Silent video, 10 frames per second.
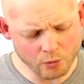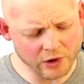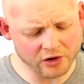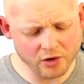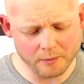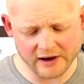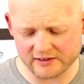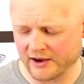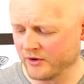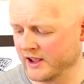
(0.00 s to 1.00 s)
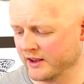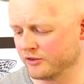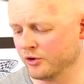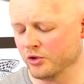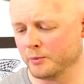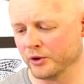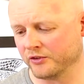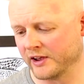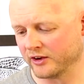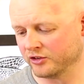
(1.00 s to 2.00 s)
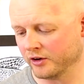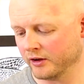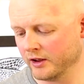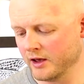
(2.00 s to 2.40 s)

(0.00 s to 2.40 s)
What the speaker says: We're going to come back down here to the butt section.